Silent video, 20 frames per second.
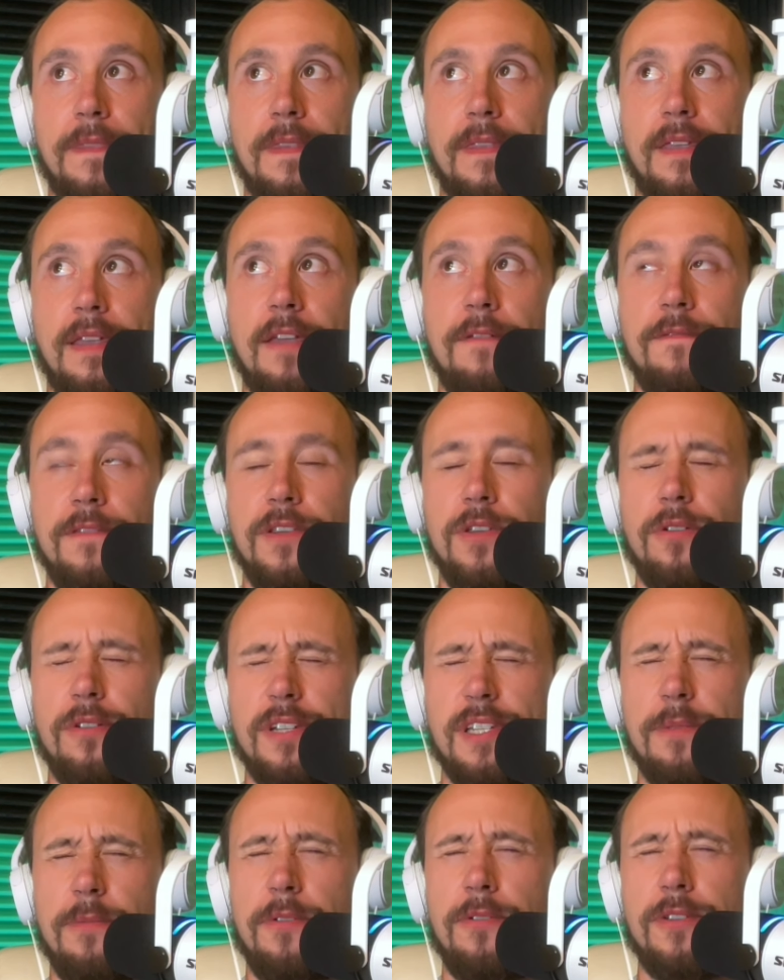if you're
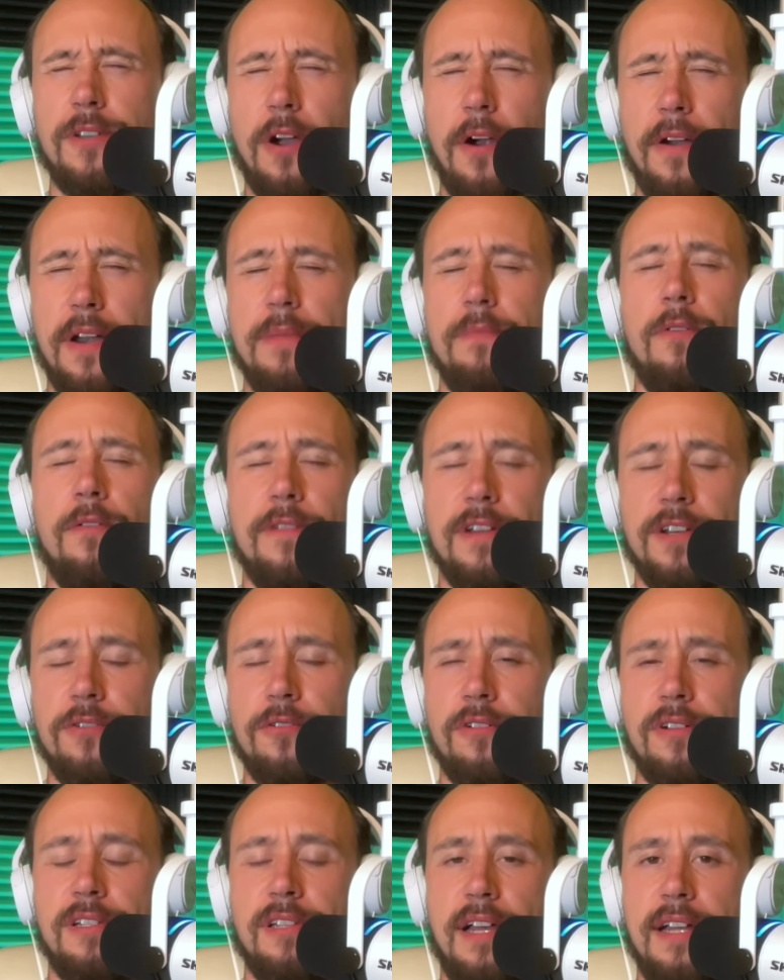someone who's already moving
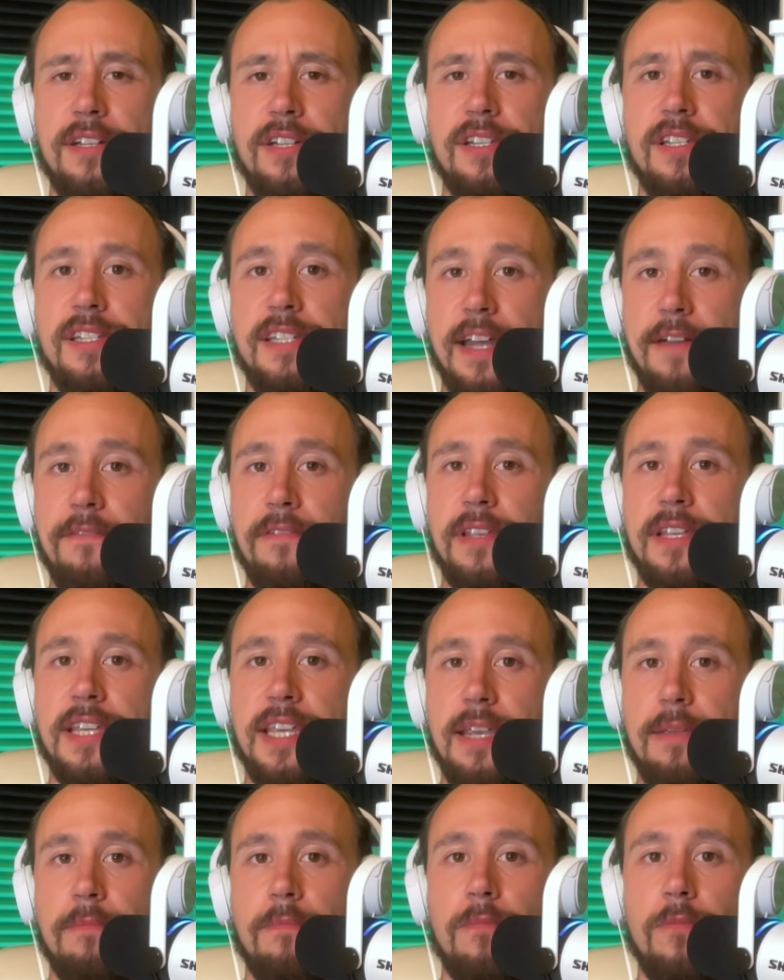towards launches, definitely
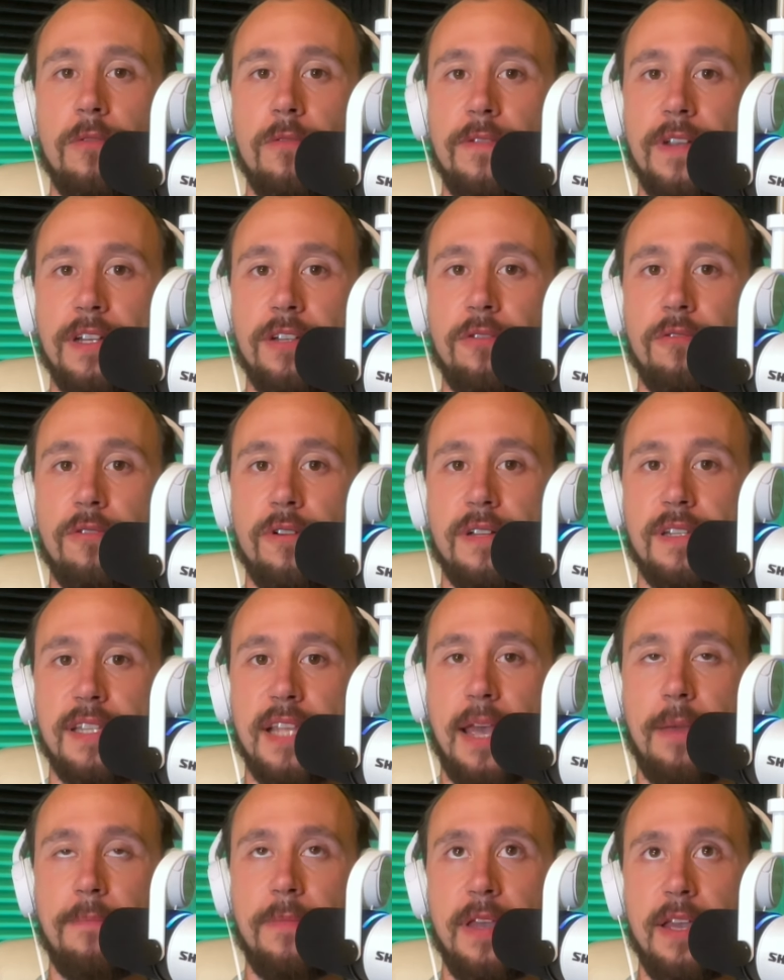keep moving towards
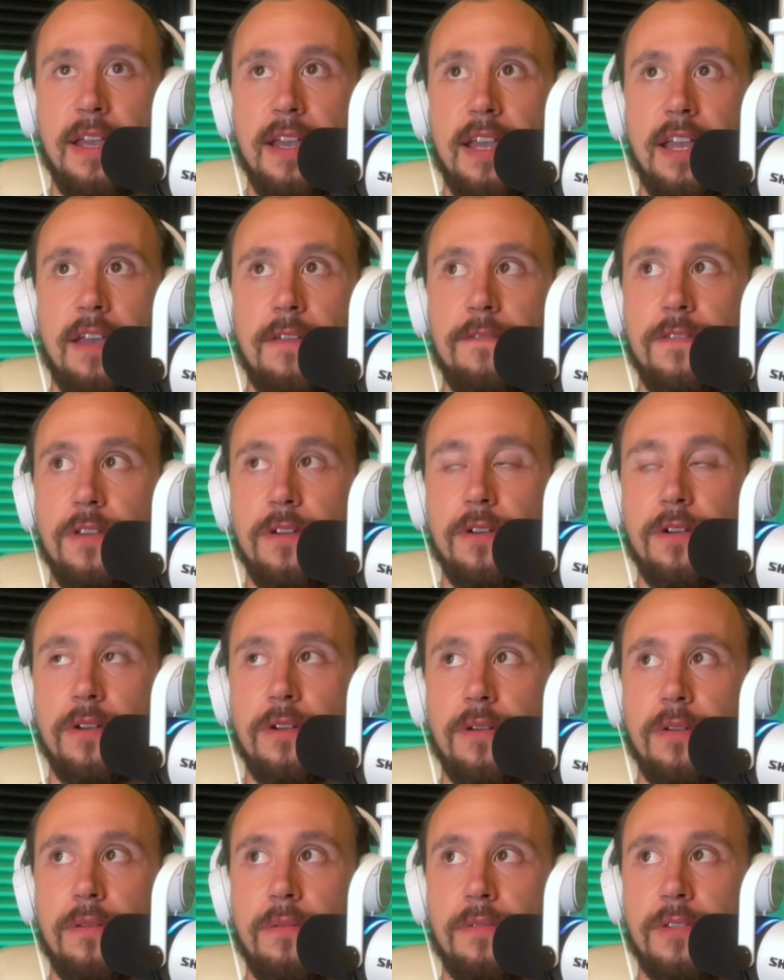them. If
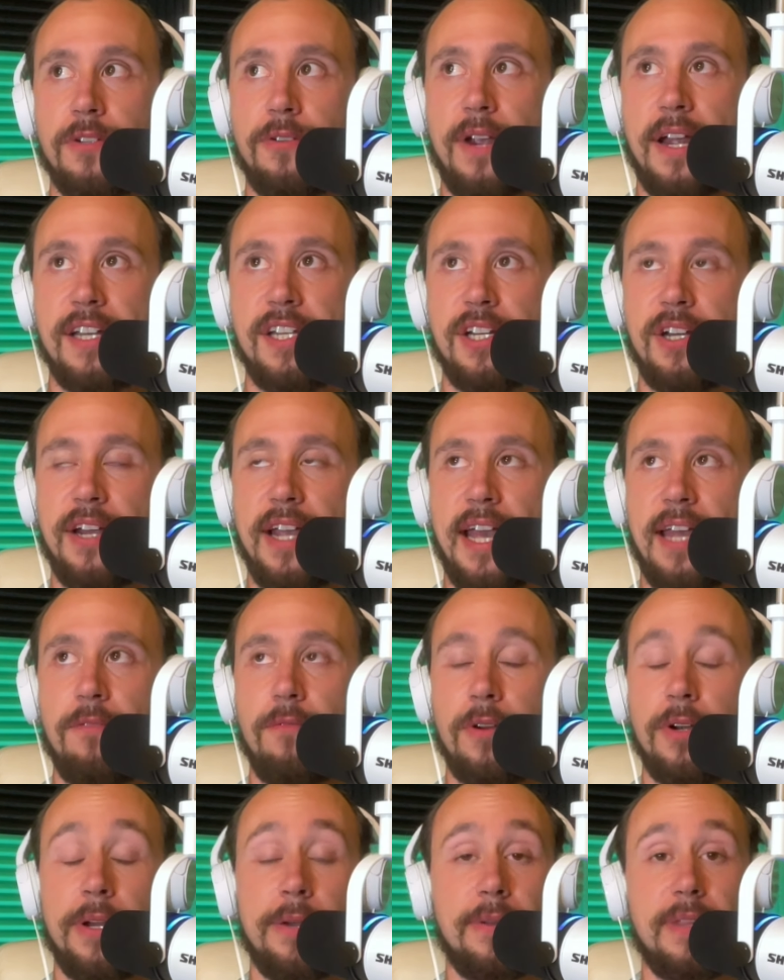you're scratching your head
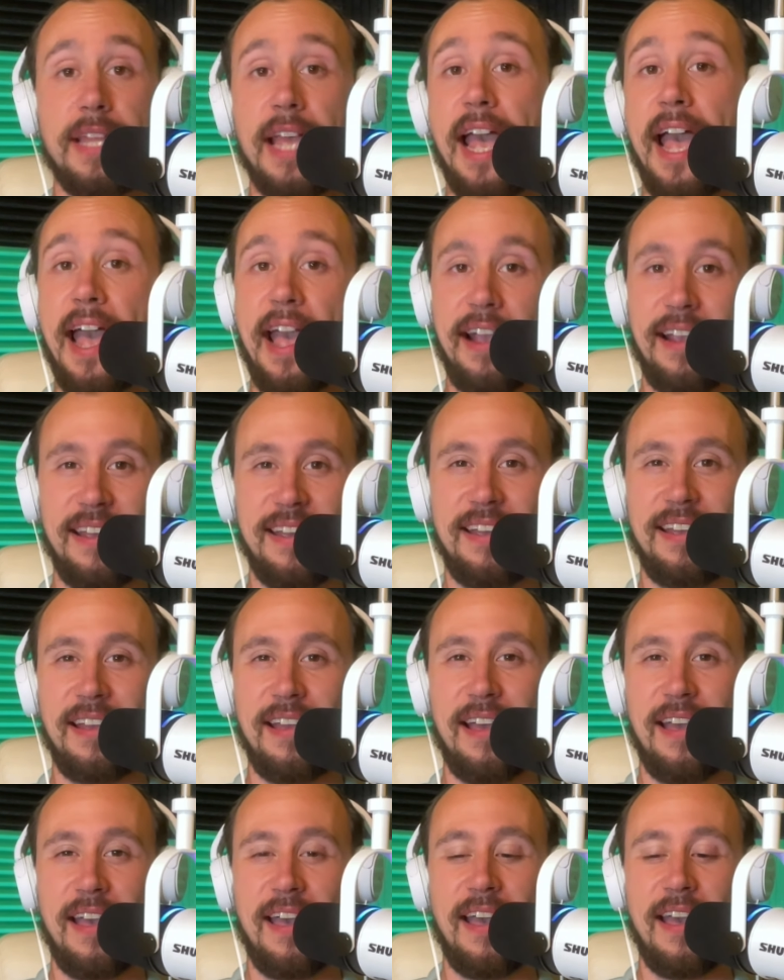wondering what the heck
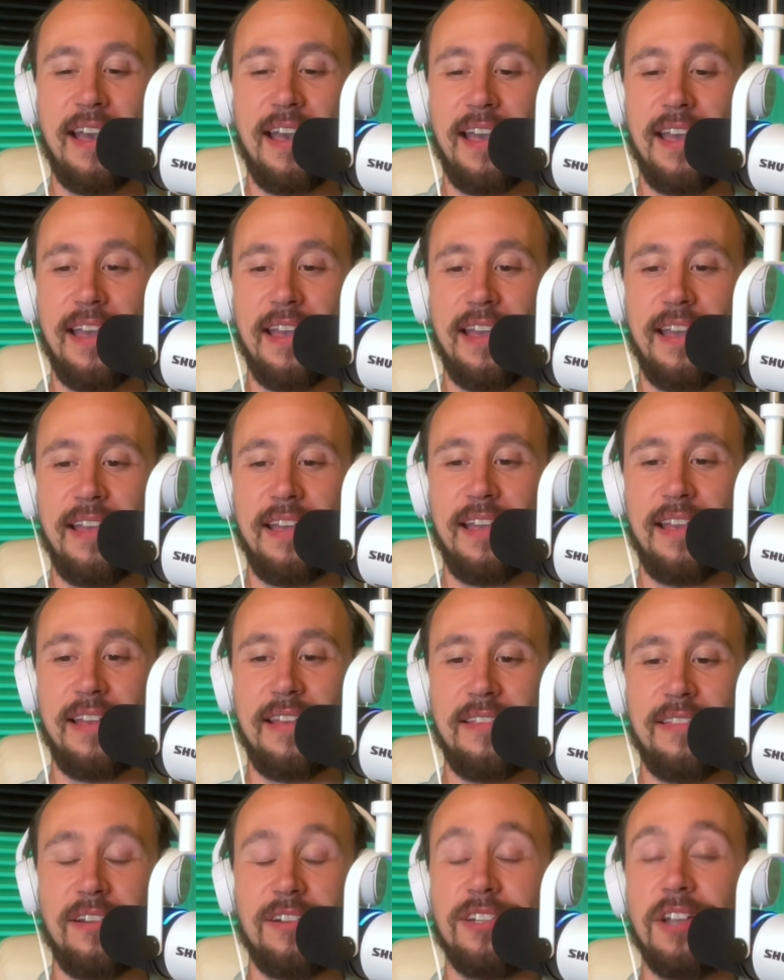
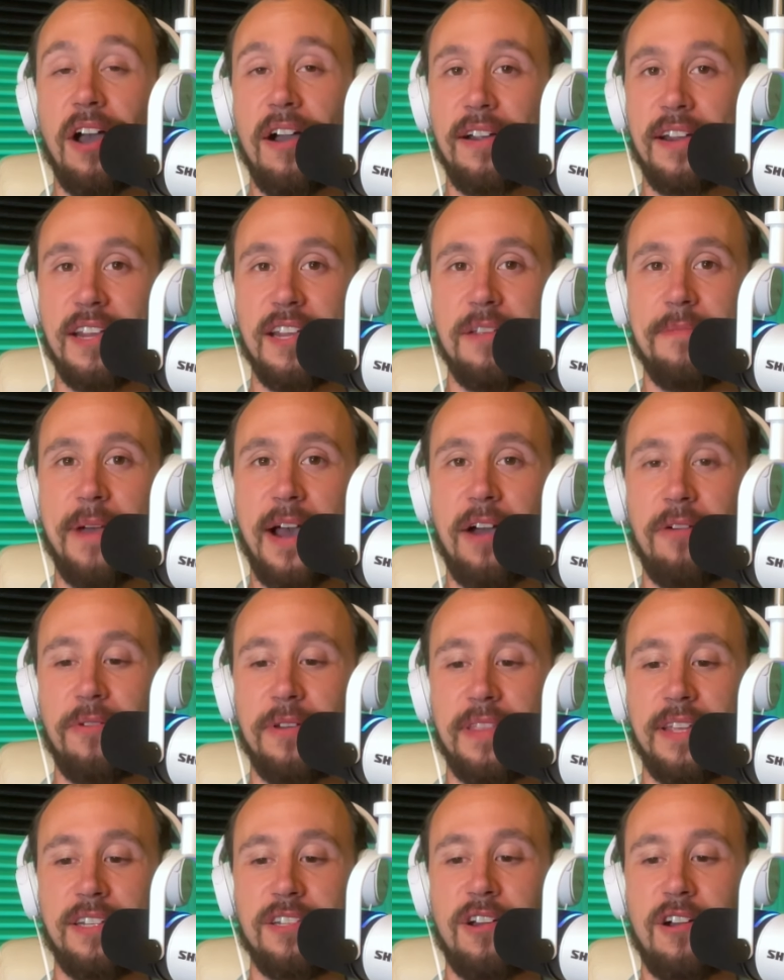they're talking about
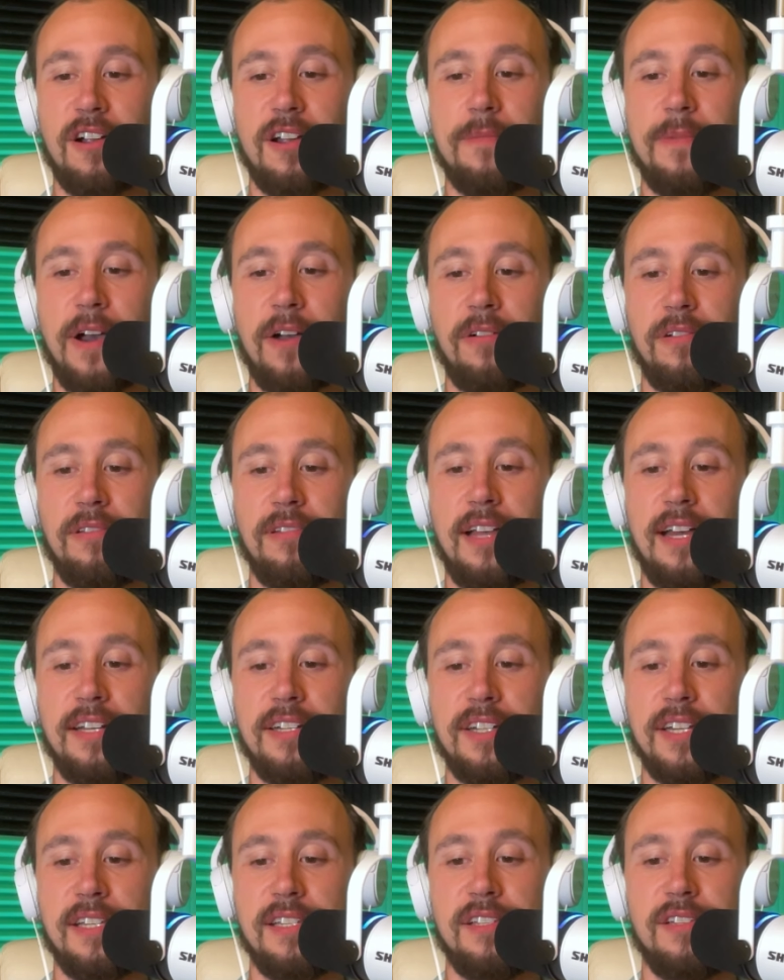when they talk about
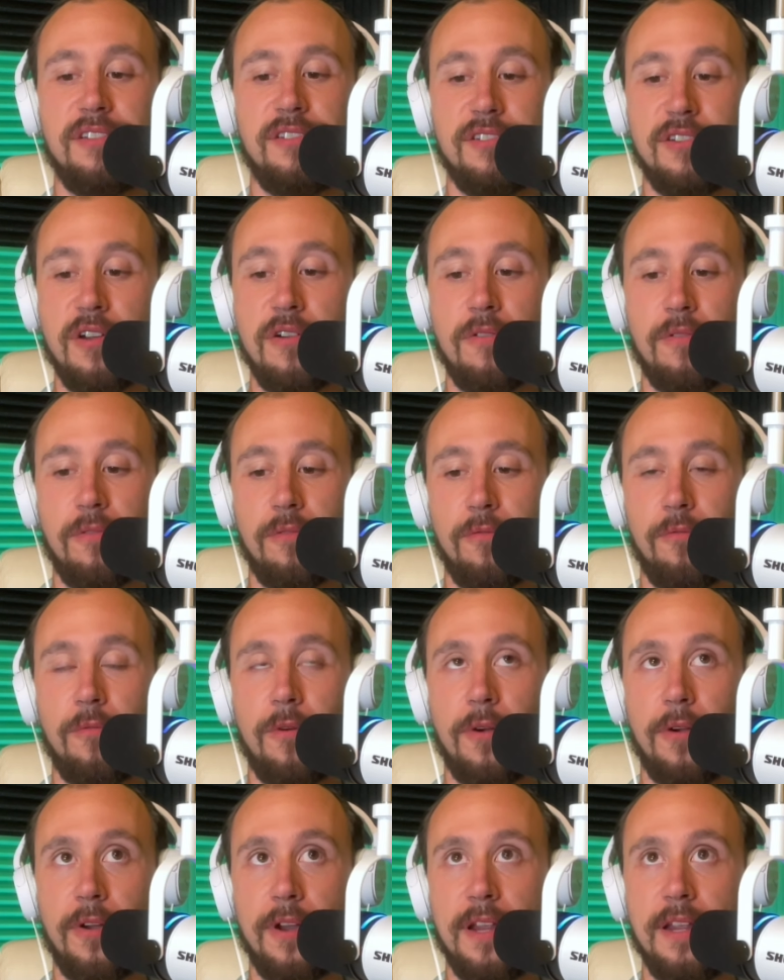launches, don't
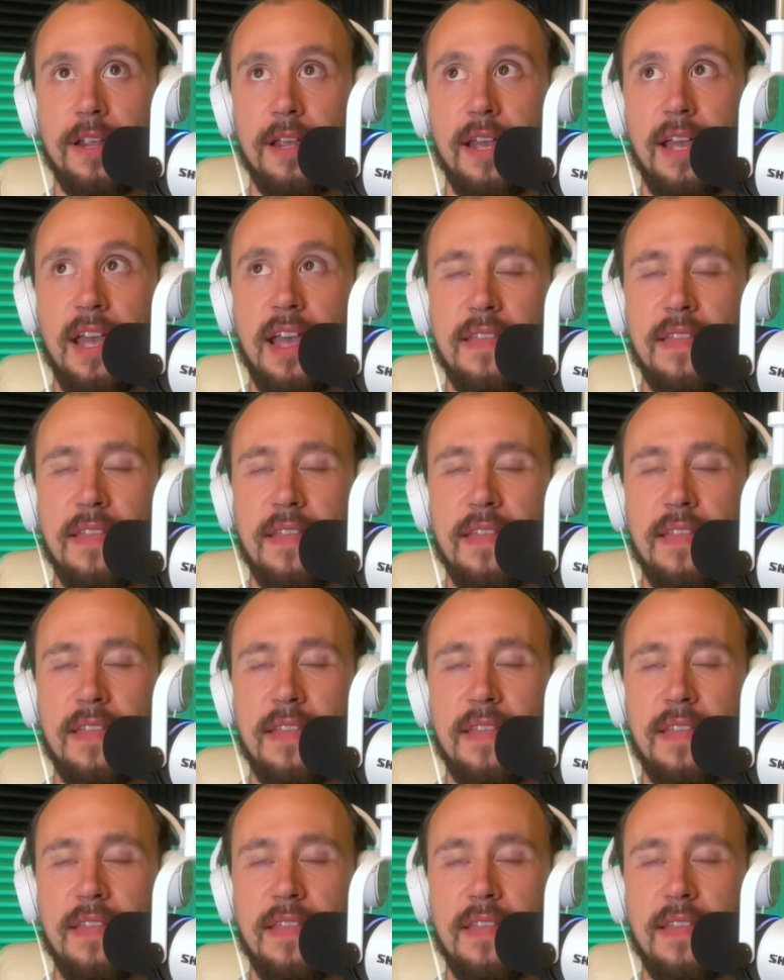worry.